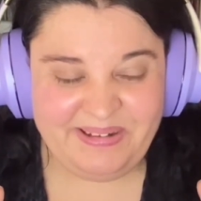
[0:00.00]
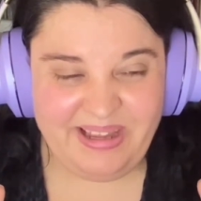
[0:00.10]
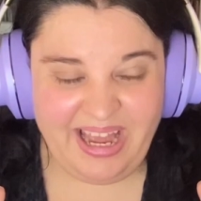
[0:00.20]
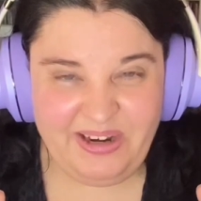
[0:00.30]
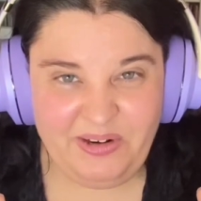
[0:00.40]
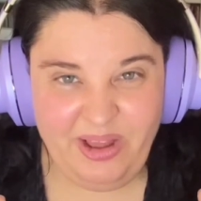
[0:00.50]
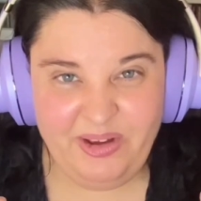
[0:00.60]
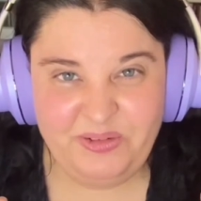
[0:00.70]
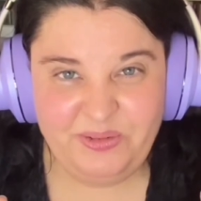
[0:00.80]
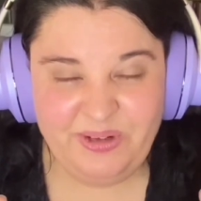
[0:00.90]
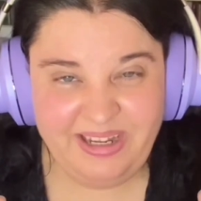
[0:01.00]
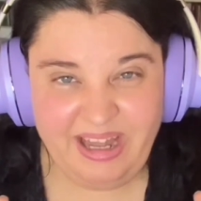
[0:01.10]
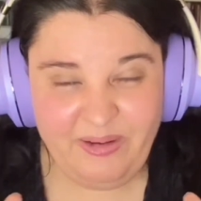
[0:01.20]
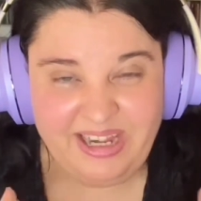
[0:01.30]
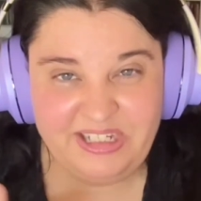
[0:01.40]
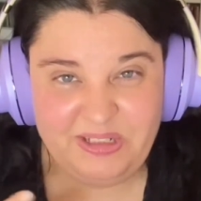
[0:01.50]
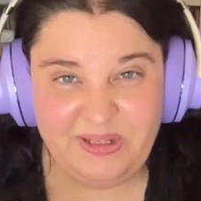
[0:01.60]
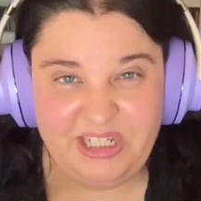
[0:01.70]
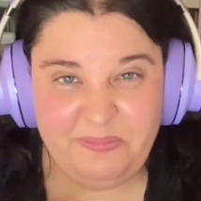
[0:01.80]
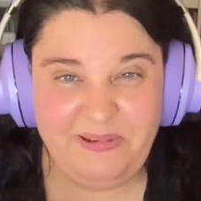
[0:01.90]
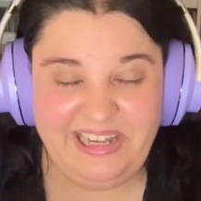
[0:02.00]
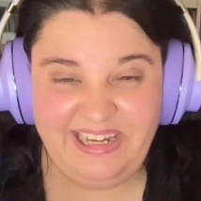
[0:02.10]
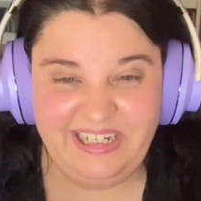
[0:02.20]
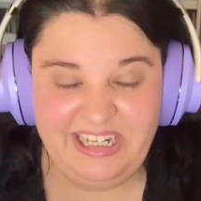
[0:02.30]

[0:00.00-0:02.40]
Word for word: I don't know how to how else to explain it.